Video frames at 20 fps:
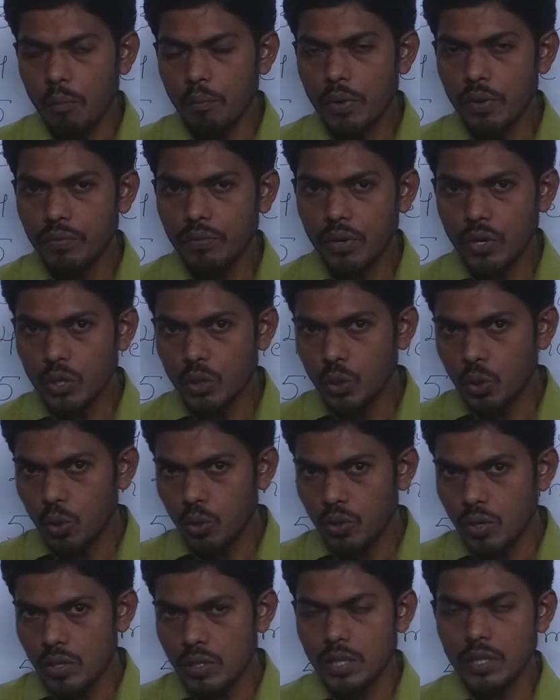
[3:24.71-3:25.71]
before
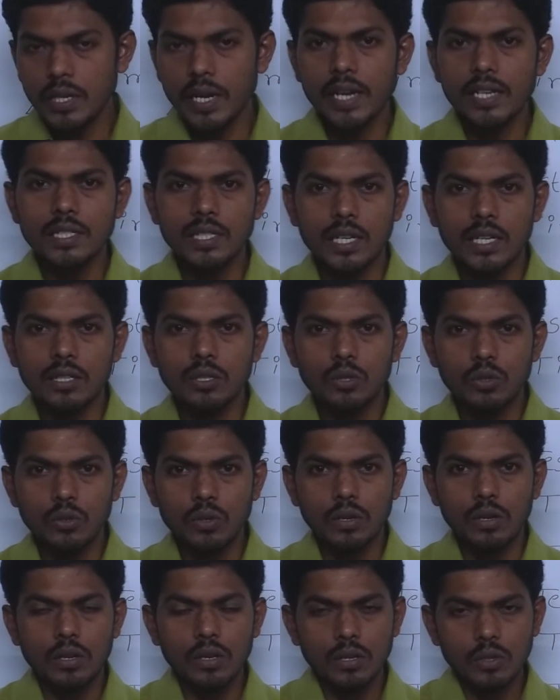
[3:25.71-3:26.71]
2018
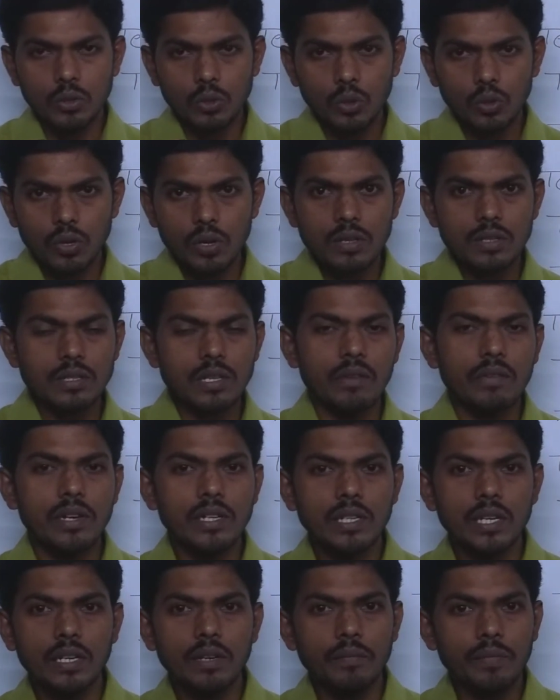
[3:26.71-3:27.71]

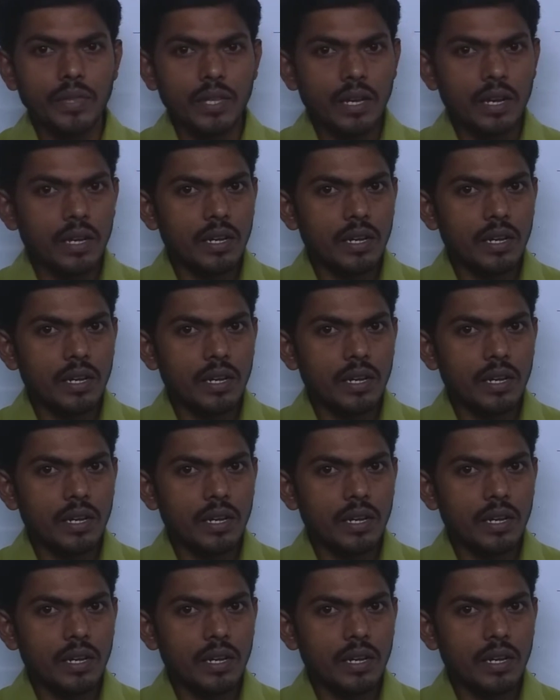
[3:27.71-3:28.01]
2017